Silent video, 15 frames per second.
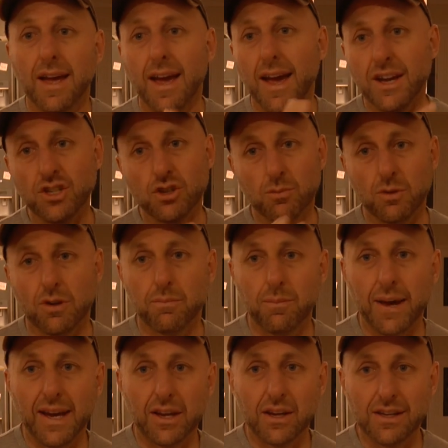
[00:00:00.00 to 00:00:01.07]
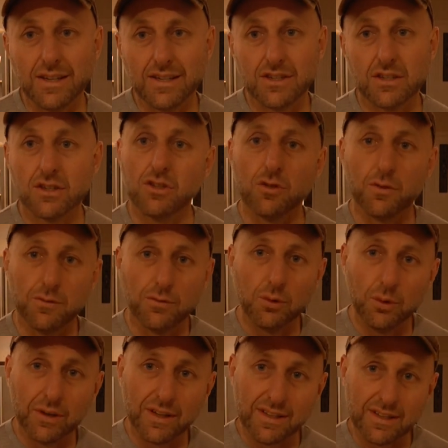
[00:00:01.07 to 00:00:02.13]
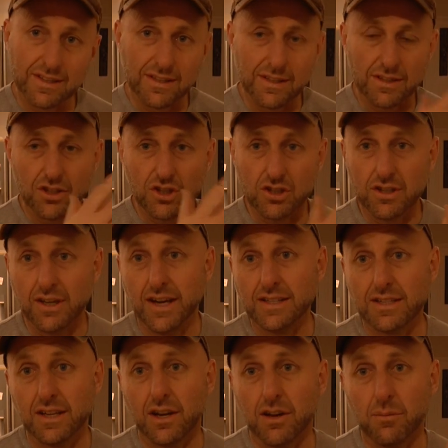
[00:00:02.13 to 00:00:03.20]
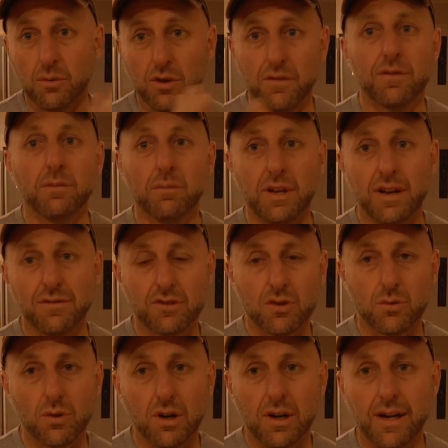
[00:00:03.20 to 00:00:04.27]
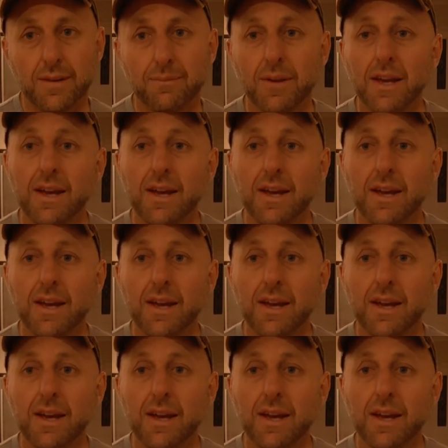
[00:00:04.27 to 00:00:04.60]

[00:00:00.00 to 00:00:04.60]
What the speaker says: as you move back in distance or forward in distance, your sights are going to move from left to right.